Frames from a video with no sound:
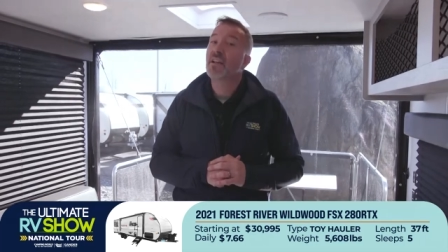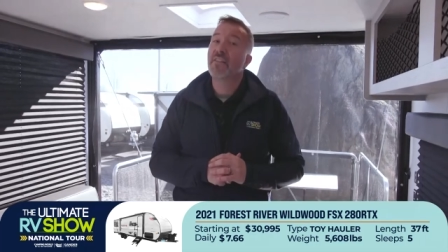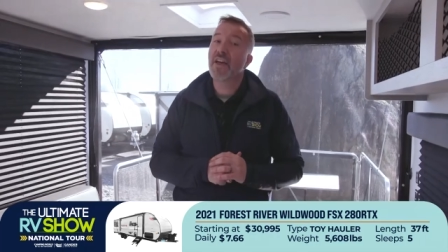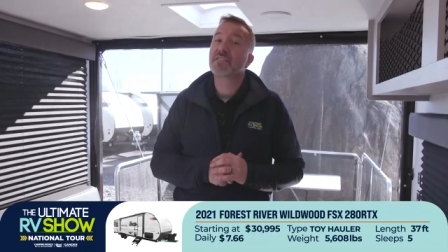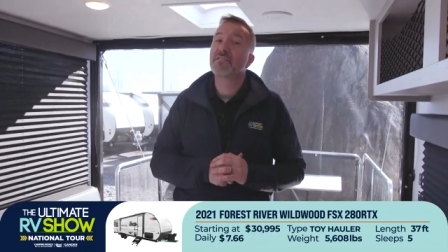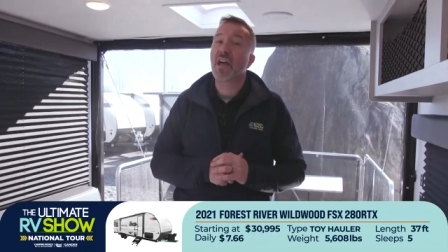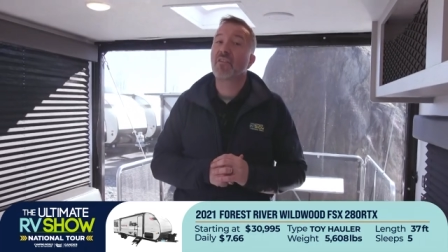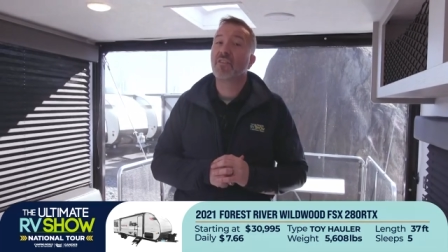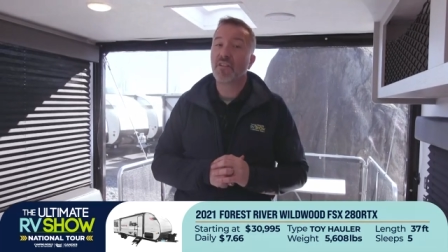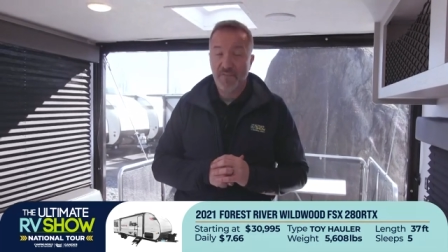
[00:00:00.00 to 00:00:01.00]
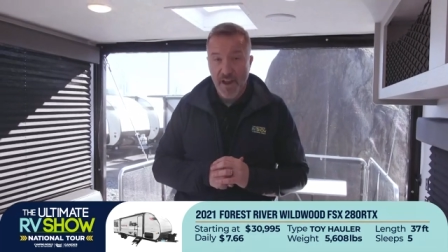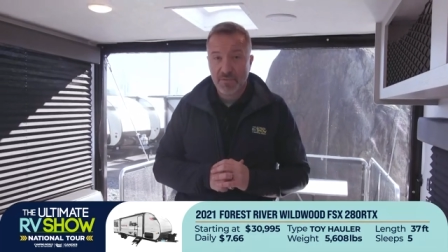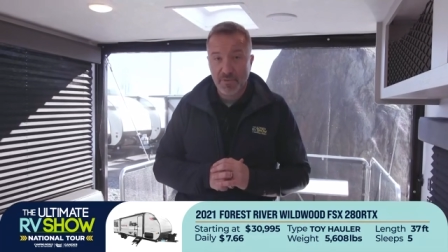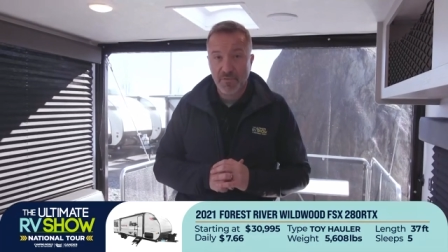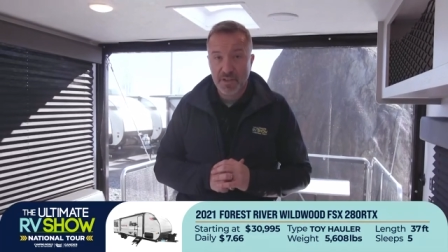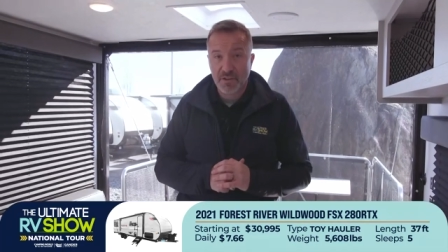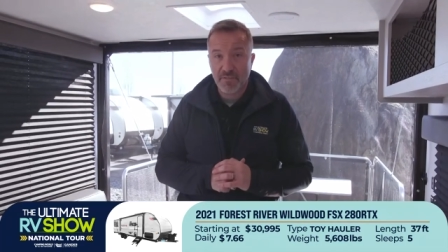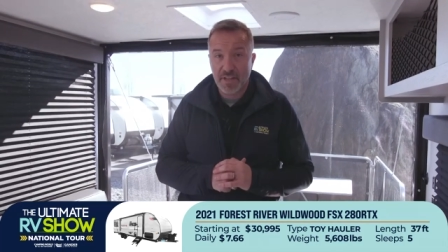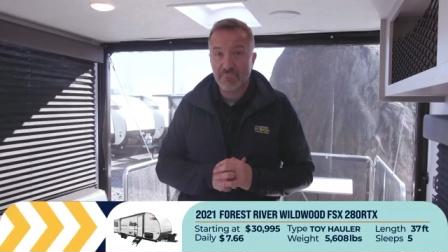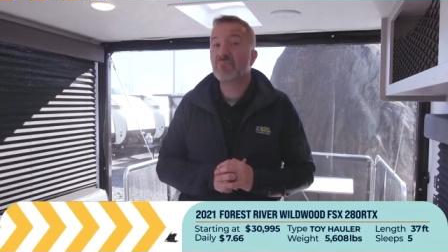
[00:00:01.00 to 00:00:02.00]
That's not only a factory fresh
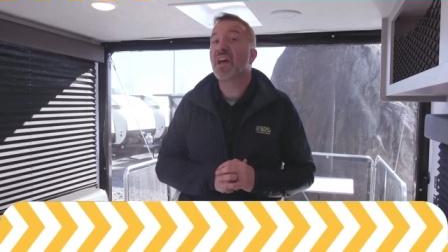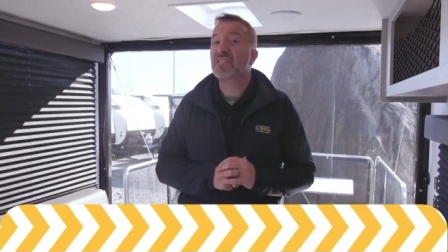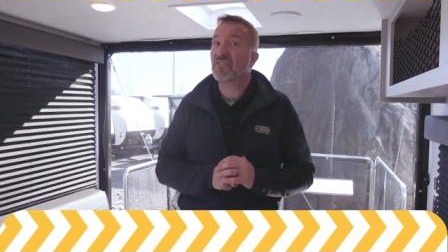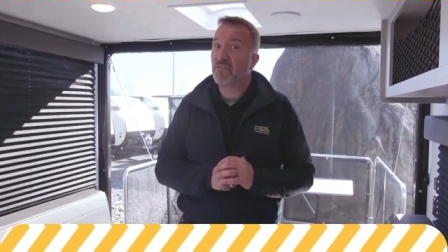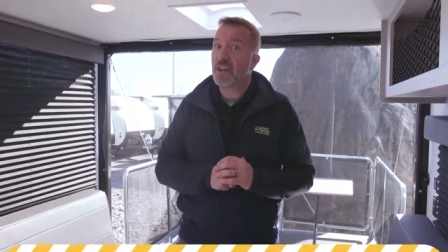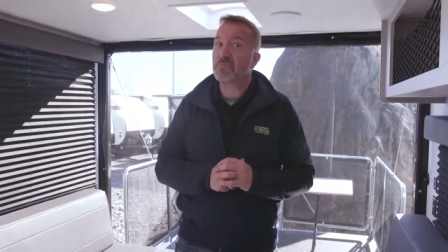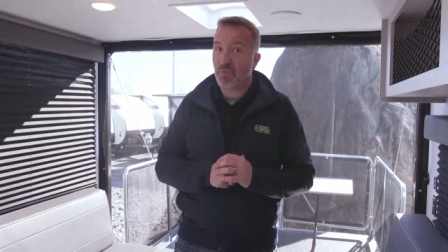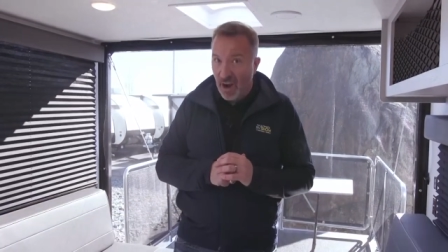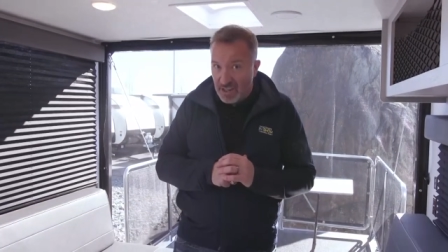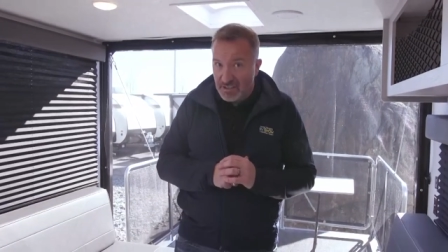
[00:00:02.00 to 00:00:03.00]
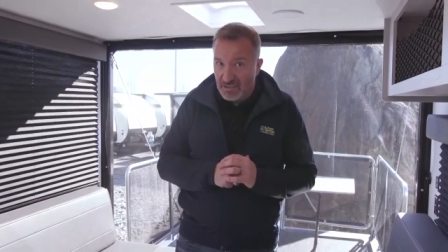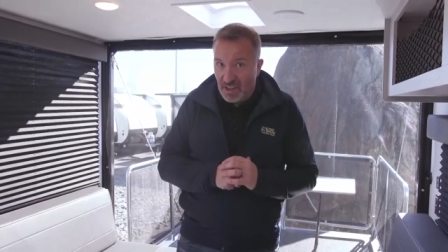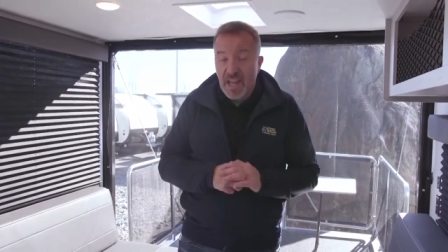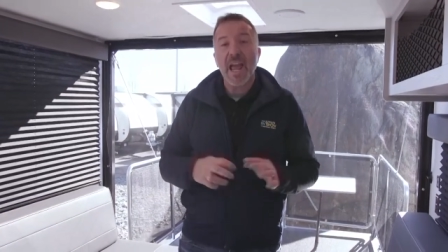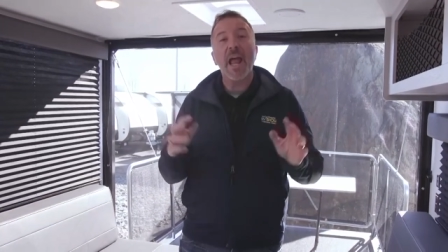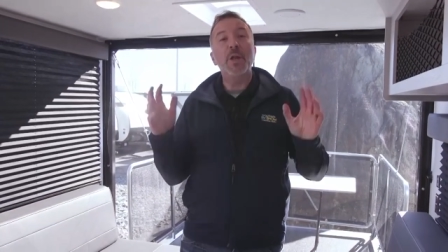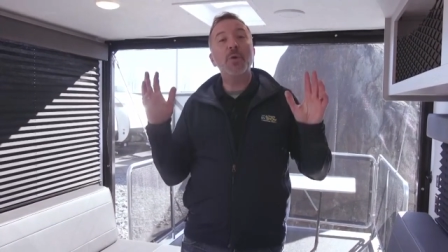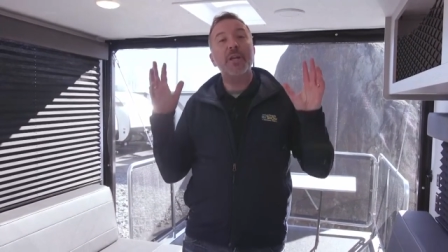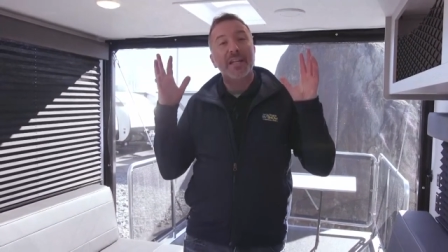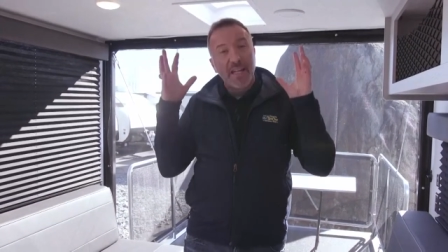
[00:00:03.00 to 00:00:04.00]
RV, that's a fresh price. And you
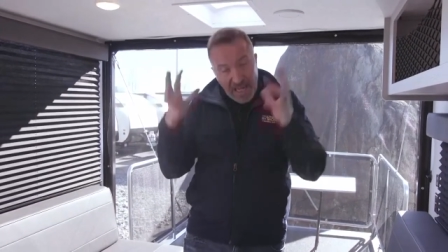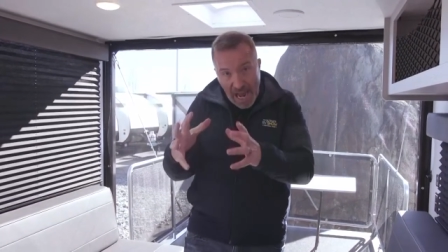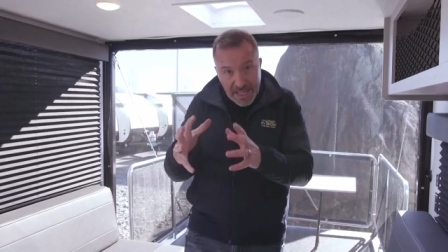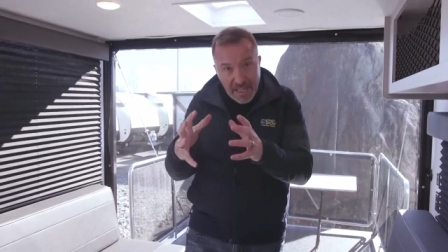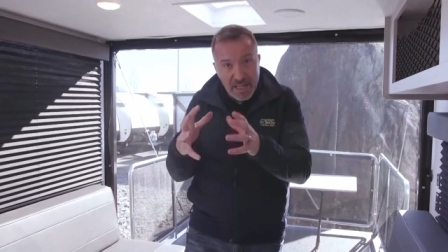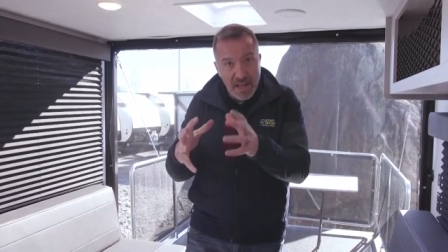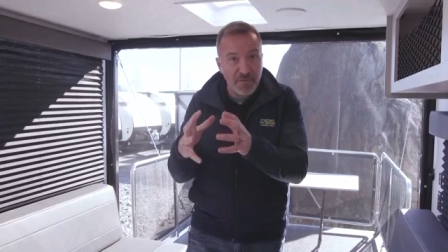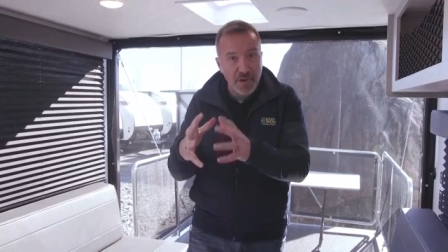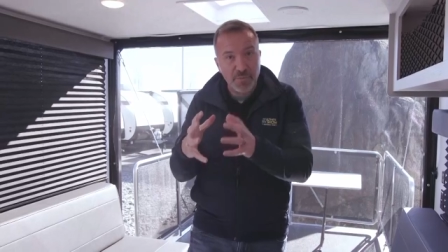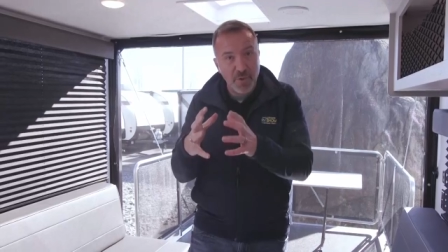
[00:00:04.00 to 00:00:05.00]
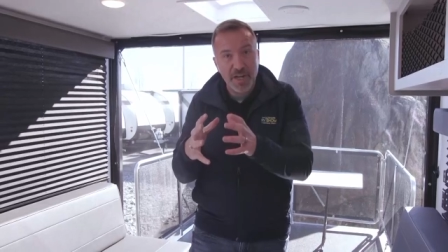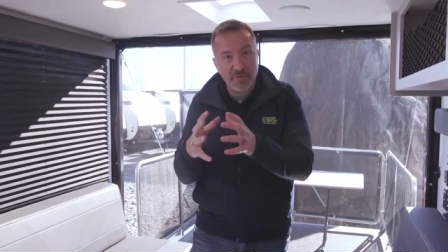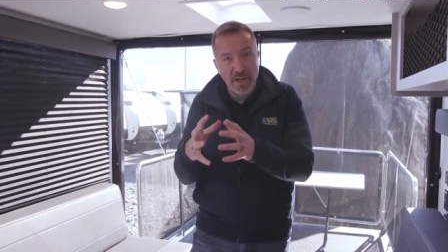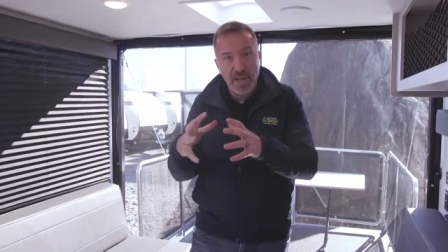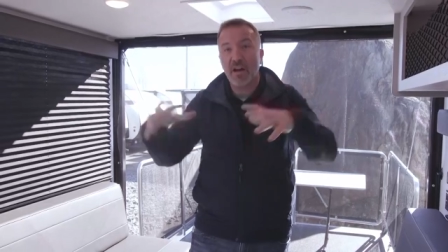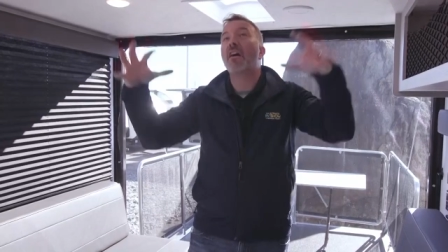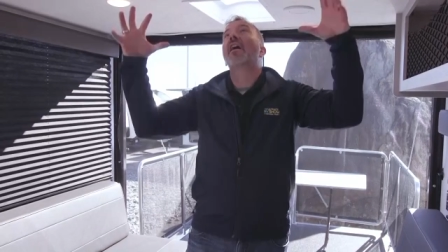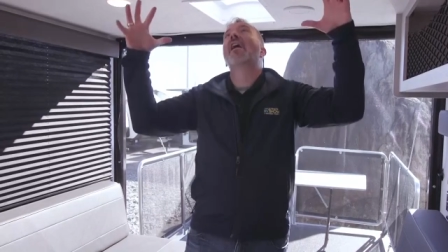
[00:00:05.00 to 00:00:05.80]
can lock in that fresh price right now.